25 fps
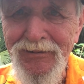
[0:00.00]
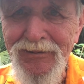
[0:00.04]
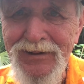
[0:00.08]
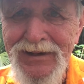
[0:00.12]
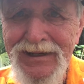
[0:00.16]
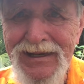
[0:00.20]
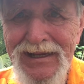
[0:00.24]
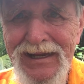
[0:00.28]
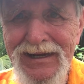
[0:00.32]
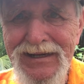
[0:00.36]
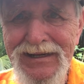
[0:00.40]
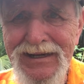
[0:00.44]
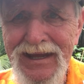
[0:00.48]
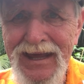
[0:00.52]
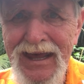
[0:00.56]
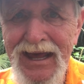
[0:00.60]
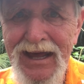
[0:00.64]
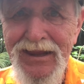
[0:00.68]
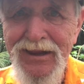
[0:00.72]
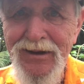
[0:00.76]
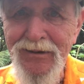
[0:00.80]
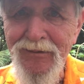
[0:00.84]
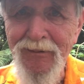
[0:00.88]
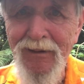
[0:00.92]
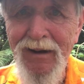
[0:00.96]
we did
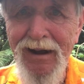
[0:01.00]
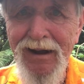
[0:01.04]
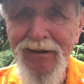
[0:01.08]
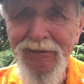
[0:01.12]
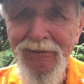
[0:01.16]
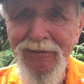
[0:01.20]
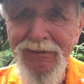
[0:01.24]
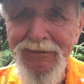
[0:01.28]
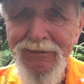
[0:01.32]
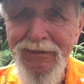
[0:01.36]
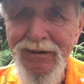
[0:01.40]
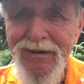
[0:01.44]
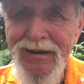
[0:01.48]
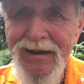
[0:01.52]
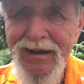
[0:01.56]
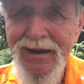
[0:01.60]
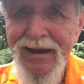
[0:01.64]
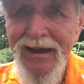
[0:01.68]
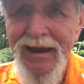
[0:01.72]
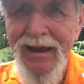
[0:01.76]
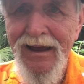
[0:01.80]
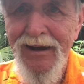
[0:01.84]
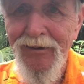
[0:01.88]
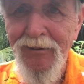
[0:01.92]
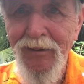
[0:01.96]
together while
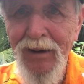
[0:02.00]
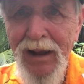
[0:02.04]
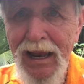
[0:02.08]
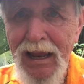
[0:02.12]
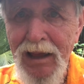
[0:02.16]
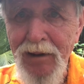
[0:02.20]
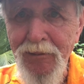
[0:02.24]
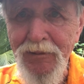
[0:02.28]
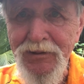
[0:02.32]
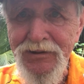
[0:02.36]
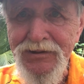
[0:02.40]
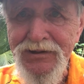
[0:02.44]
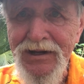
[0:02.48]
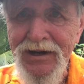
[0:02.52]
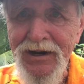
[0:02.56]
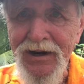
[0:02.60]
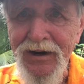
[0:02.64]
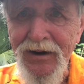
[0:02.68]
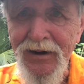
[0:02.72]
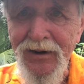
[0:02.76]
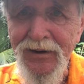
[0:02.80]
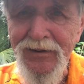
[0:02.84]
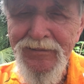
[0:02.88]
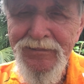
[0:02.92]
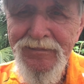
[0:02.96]
I was
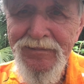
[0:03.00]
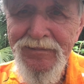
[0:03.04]
here.